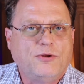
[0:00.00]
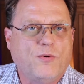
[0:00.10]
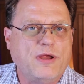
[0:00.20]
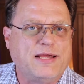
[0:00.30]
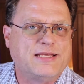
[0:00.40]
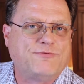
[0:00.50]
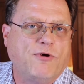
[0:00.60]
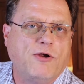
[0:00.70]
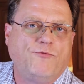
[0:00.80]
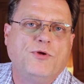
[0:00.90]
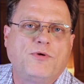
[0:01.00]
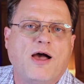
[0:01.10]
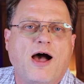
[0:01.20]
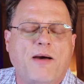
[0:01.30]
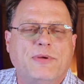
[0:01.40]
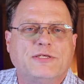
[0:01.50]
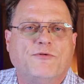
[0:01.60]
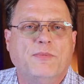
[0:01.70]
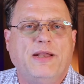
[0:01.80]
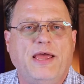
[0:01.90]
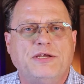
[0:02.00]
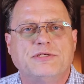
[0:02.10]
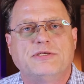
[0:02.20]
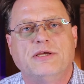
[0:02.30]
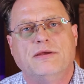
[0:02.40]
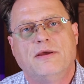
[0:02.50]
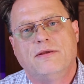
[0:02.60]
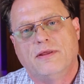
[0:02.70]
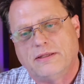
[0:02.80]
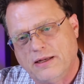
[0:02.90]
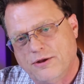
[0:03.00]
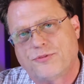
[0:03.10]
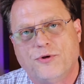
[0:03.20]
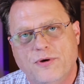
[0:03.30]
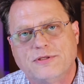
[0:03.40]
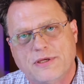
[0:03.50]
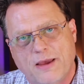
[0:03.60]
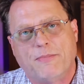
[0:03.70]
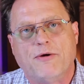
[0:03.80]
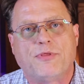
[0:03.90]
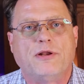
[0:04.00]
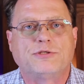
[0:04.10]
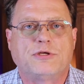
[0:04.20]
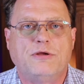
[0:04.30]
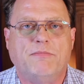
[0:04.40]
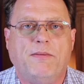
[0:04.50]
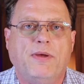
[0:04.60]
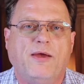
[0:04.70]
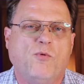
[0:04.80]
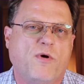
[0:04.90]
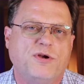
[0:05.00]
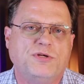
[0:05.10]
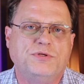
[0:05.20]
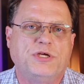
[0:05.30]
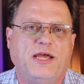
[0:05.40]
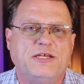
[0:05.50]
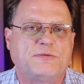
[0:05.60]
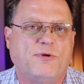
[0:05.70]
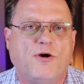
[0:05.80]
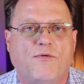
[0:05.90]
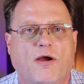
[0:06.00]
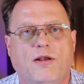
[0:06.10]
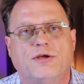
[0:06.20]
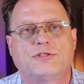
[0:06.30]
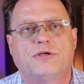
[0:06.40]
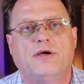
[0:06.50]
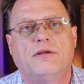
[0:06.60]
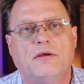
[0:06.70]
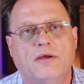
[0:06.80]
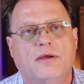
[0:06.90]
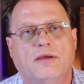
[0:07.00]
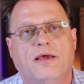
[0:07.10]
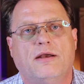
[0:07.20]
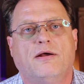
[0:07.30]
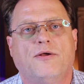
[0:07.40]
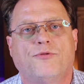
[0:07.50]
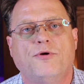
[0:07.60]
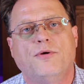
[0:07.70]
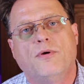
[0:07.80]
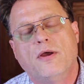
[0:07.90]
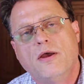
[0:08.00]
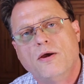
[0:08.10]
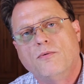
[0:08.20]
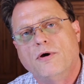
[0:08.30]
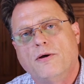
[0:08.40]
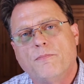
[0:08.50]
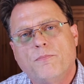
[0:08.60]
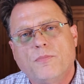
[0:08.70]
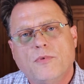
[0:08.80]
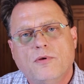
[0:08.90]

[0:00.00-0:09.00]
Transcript: to where it gets very few comments from an agency, that they look through it and say, yep, everything looks good, maybe make one or two changes, but overall it looks good, get it on through. Well,